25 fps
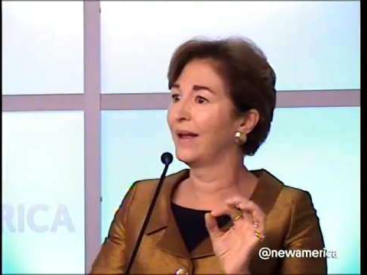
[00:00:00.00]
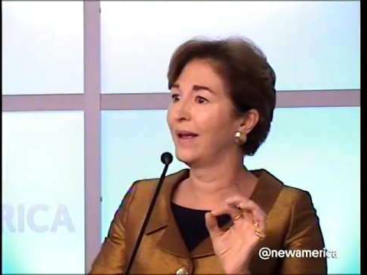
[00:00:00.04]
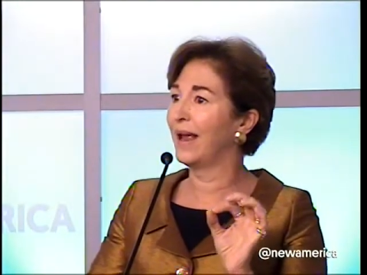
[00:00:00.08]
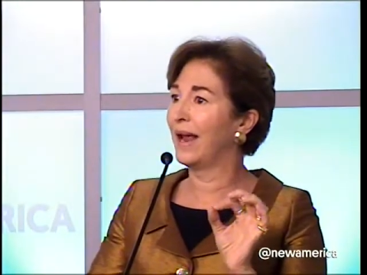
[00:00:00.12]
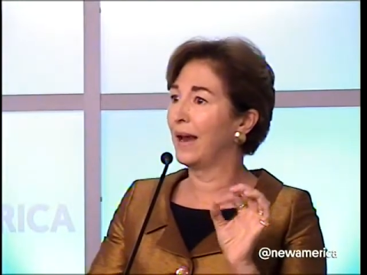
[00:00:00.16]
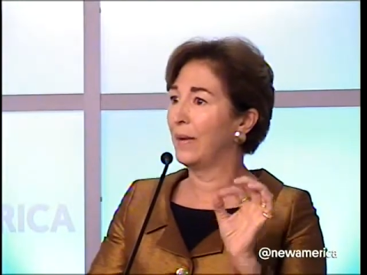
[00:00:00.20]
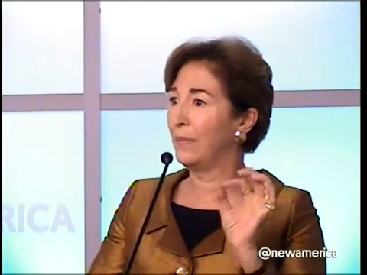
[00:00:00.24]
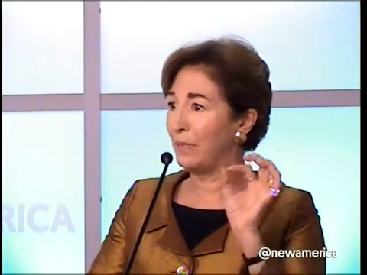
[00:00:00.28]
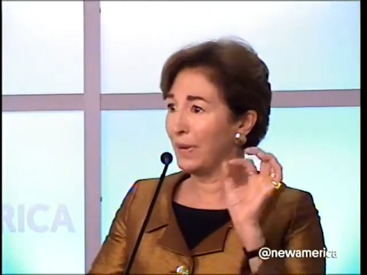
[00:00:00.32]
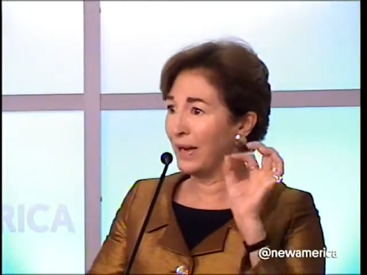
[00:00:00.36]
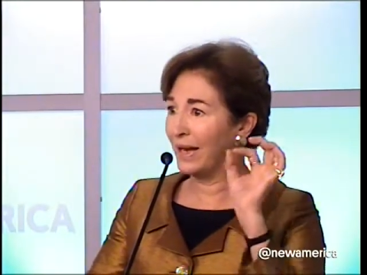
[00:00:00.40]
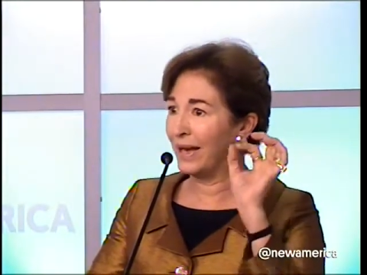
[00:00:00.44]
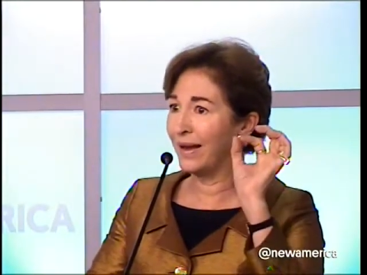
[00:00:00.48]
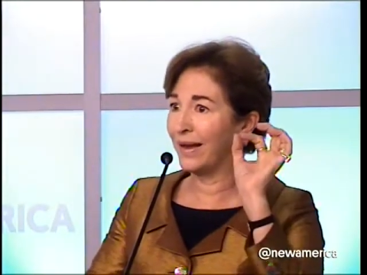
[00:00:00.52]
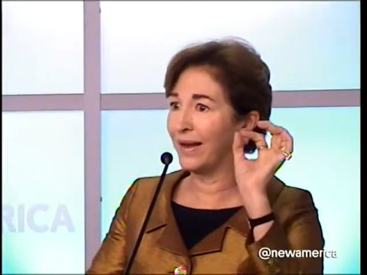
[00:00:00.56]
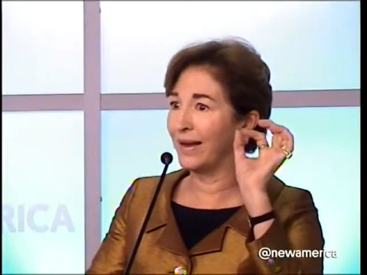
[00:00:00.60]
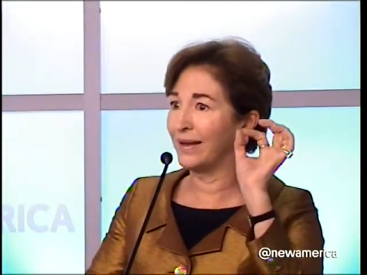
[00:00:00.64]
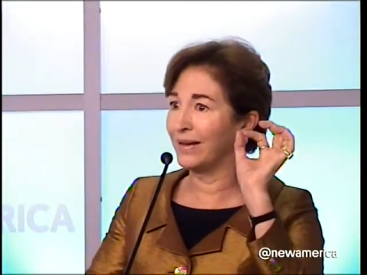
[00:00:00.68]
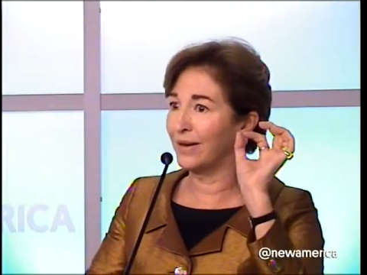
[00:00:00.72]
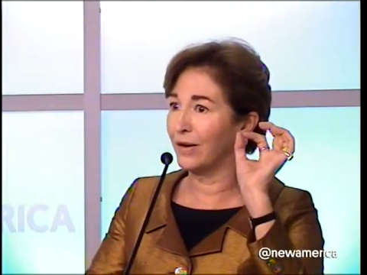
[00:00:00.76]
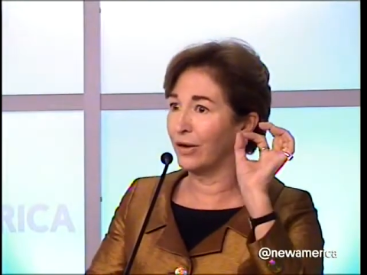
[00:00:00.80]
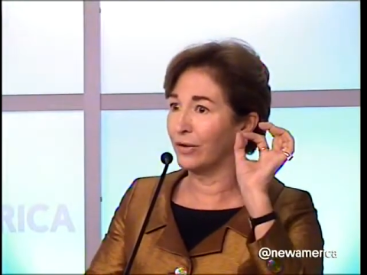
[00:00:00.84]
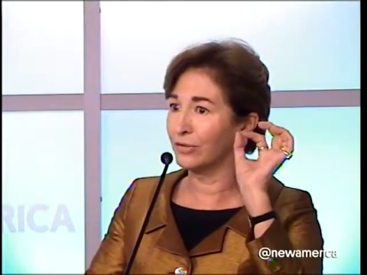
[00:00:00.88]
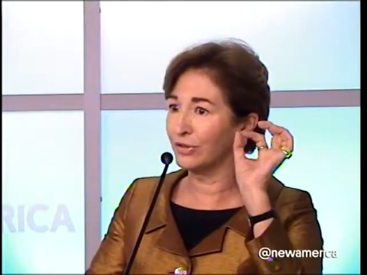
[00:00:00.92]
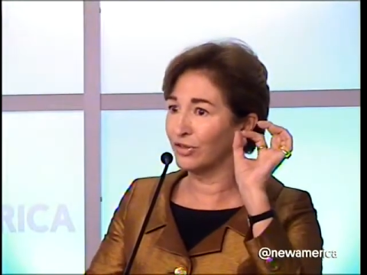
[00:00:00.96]
and being,
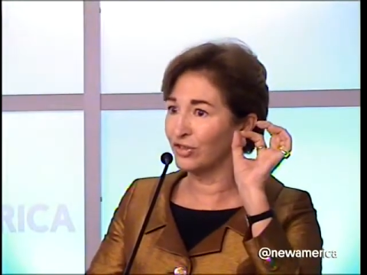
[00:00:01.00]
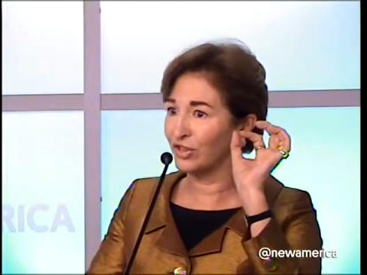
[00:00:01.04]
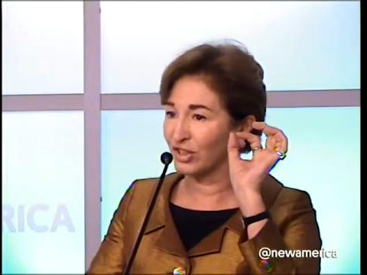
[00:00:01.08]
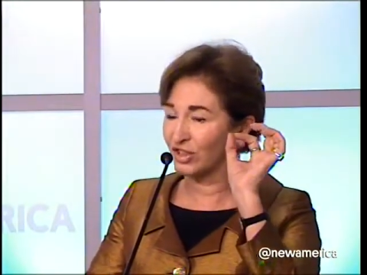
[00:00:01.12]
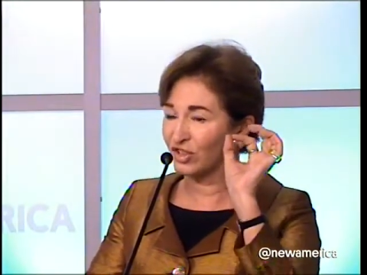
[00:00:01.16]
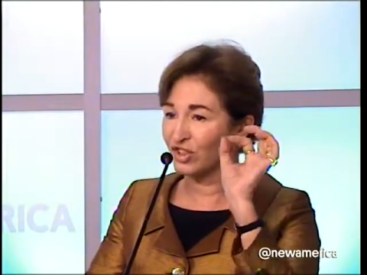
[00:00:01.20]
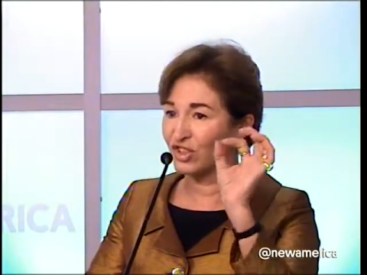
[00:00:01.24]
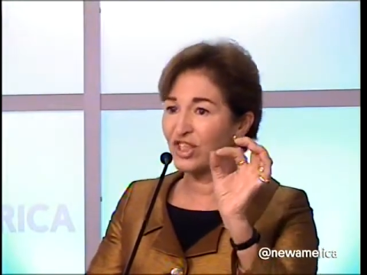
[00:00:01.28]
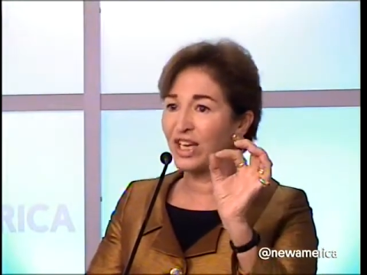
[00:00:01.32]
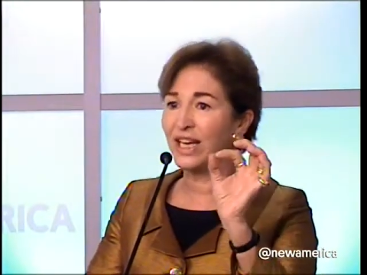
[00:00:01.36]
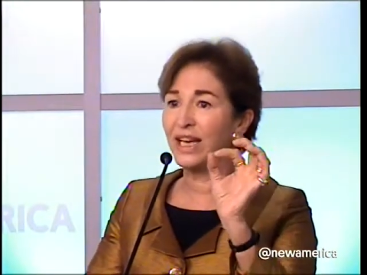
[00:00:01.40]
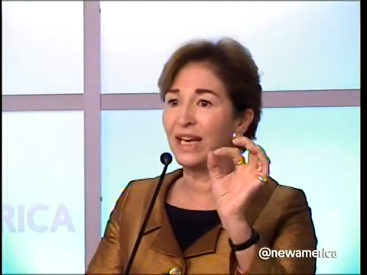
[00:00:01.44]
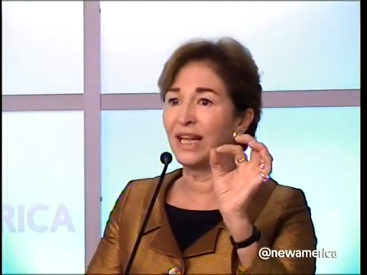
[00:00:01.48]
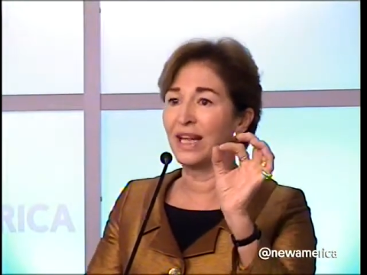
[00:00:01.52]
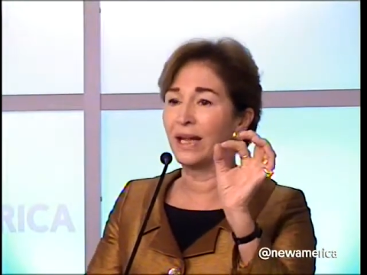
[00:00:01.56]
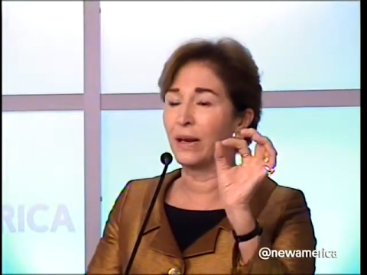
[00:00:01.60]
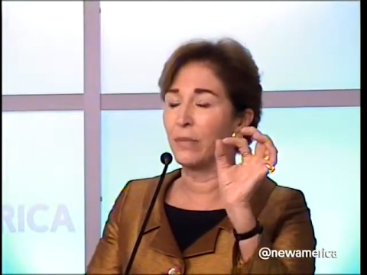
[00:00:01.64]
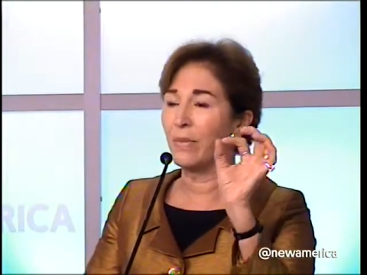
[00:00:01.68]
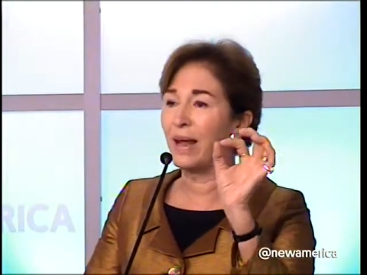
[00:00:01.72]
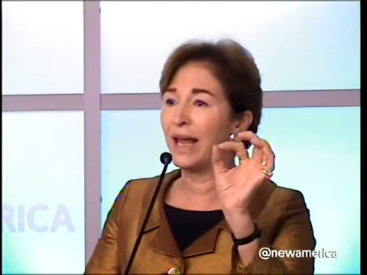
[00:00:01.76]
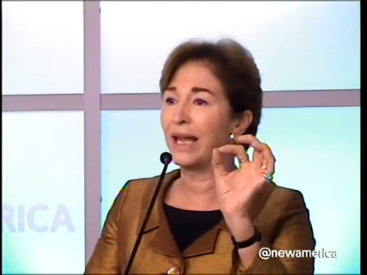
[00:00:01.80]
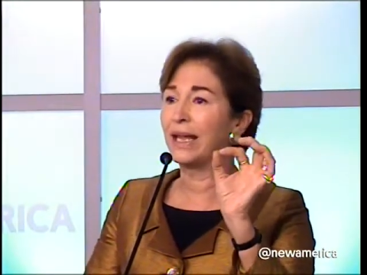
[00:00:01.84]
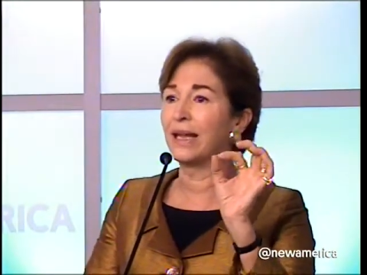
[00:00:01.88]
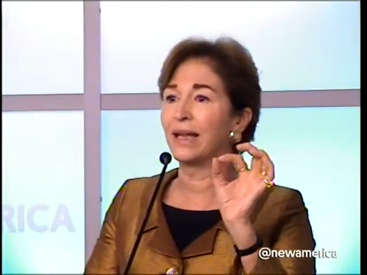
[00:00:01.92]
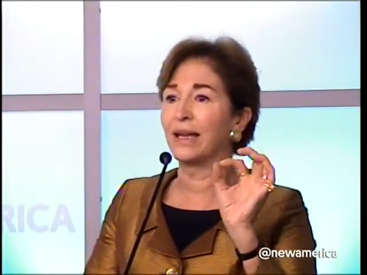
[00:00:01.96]
you know, succeeding and
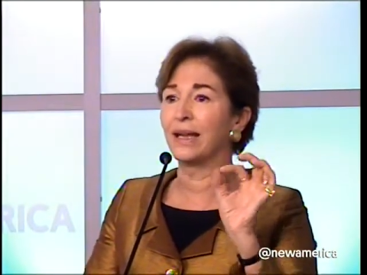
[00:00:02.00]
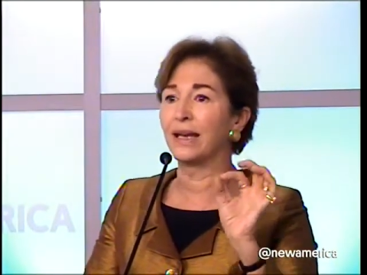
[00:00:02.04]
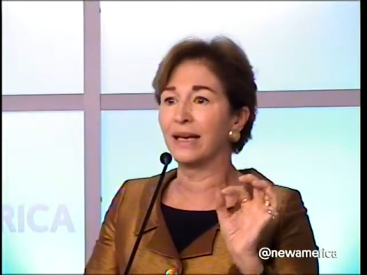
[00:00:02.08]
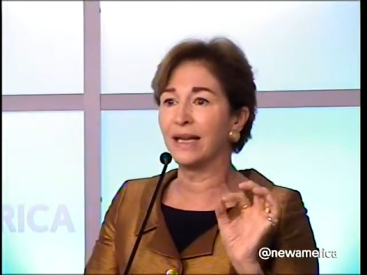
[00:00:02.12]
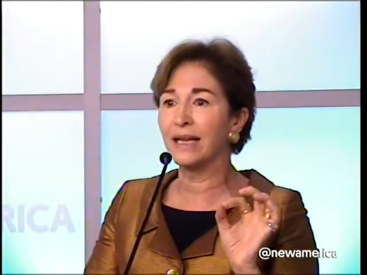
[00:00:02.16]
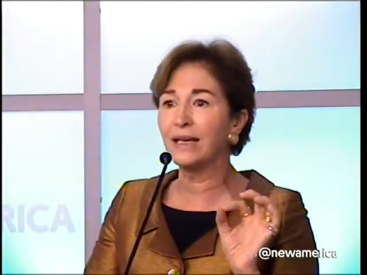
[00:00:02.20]
making an